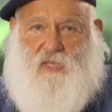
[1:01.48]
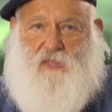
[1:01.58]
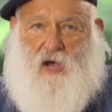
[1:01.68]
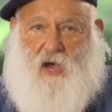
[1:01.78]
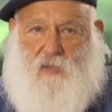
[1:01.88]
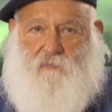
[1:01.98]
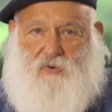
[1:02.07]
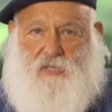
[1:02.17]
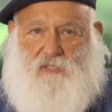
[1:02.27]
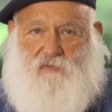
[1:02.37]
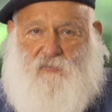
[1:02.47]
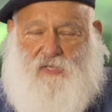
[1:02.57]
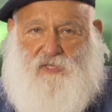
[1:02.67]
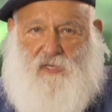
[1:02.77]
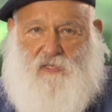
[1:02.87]
been the high priest of
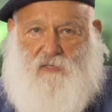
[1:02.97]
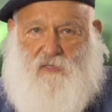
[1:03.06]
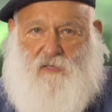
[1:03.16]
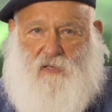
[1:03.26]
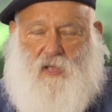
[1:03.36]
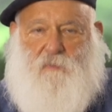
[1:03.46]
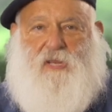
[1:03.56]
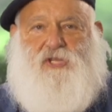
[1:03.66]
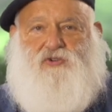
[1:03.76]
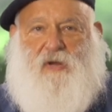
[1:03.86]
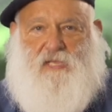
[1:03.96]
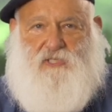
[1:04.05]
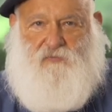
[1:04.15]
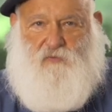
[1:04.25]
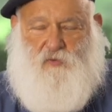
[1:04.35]
Midian, but he
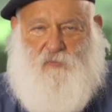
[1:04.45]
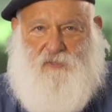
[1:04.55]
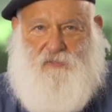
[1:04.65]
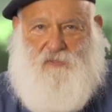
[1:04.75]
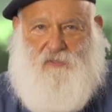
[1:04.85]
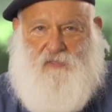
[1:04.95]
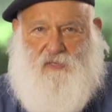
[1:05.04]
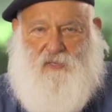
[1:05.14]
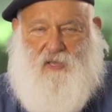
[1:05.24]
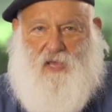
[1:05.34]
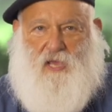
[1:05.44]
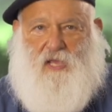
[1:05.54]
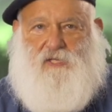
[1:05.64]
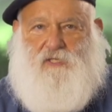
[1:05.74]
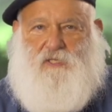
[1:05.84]
transformed.
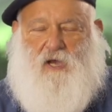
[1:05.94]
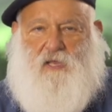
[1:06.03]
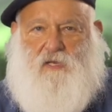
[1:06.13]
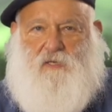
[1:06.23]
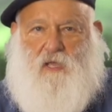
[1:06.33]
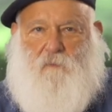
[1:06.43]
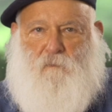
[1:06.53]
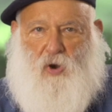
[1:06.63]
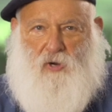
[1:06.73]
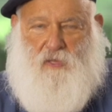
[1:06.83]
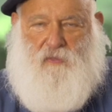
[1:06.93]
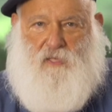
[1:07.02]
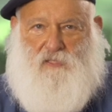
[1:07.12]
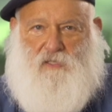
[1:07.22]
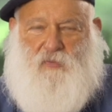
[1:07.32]
He decided
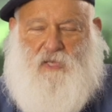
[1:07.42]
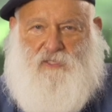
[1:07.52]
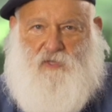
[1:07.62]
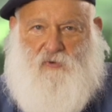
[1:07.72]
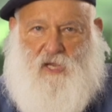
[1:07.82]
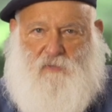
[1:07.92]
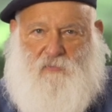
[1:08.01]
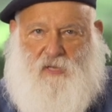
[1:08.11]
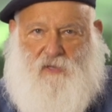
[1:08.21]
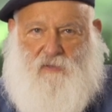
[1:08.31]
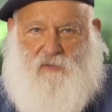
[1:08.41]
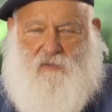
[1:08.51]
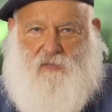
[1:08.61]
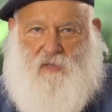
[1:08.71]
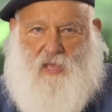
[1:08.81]
monotheism is the right path.
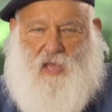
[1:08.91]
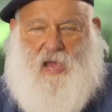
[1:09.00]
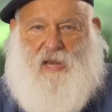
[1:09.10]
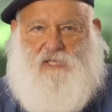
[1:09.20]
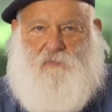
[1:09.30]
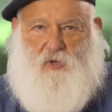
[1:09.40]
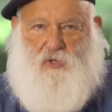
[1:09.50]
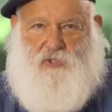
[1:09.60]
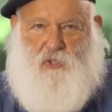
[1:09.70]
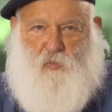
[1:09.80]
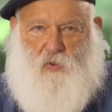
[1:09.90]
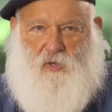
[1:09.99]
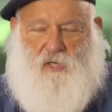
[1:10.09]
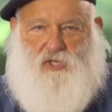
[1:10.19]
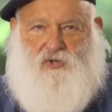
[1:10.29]
And his personal
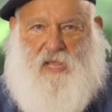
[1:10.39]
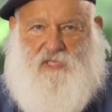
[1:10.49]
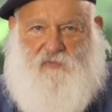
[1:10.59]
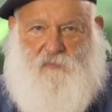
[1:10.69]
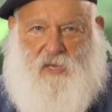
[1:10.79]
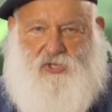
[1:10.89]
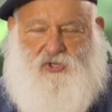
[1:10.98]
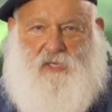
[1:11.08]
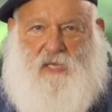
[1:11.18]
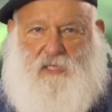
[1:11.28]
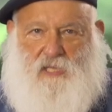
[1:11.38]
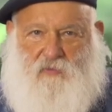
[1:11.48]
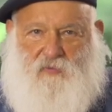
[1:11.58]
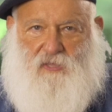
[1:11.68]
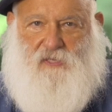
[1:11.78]
work at transformation and
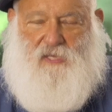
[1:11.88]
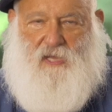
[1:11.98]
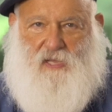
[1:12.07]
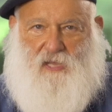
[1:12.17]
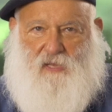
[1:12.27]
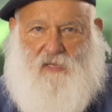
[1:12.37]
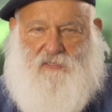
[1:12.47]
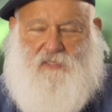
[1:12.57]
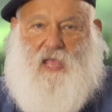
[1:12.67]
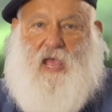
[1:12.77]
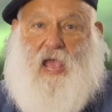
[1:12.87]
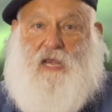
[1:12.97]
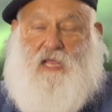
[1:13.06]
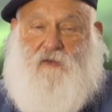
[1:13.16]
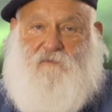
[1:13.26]
leaving the dark arts,
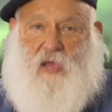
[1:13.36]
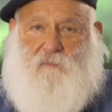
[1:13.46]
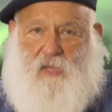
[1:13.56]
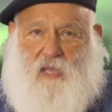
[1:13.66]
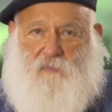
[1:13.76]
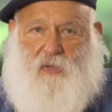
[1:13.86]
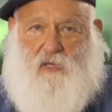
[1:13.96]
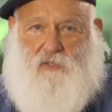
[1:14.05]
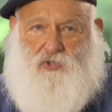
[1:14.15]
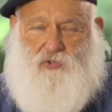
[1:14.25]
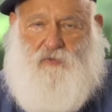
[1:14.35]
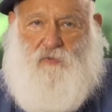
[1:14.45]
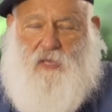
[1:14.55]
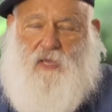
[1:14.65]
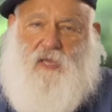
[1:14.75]
and in fact becoming a
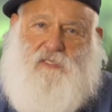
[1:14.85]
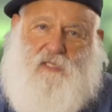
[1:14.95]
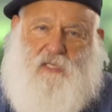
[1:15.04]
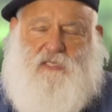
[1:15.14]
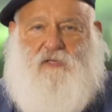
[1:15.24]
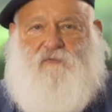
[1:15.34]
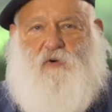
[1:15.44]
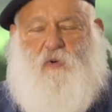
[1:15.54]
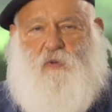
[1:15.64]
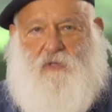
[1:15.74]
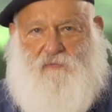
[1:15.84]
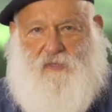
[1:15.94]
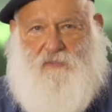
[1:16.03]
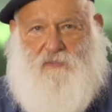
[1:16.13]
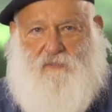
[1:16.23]
Jew, is a lesson for all of
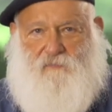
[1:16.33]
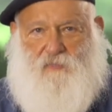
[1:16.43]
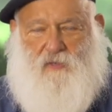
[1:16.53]
us.